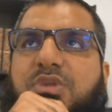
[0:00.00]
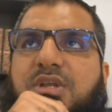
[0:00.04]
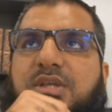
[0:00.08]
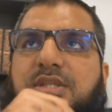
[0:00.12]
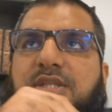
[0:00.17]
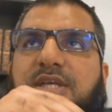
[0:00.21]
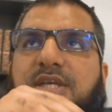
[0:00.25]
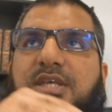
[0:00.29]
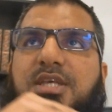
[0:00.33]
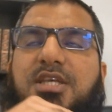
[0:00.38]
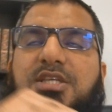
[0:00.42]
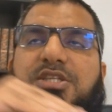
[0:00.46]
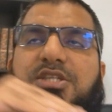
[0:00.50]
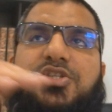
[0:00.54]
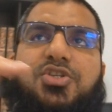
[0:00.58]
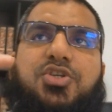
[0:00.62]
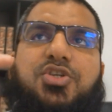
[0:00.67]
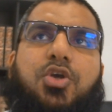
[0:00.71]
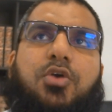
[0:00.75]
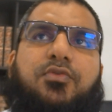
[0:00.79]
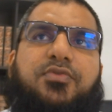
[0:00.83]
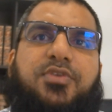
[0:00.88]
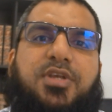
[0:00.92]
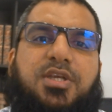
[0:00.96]

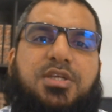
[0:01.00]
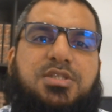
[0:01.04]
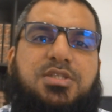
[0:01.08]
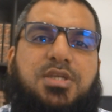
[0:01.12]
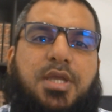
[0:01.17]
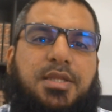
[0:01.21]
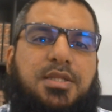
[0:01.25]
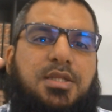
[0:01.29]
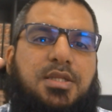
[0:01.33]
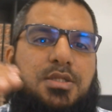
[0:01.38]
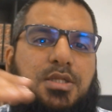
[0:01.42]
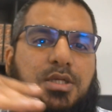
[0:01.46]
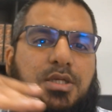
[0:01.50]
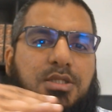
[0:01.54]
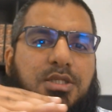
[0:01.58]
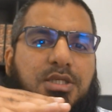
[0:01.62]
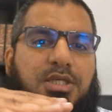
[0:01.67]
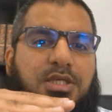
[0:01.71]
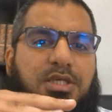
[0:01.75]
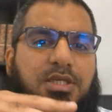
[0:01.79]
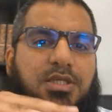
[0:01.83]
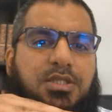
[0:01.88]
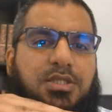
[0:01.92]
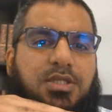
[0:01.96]
history of things, right,
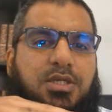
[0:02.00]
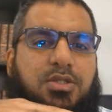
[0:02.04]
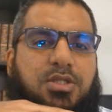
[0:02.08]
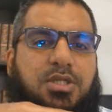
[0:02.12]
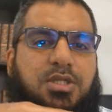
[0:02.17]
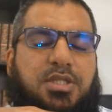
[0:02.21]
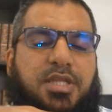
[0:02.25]
the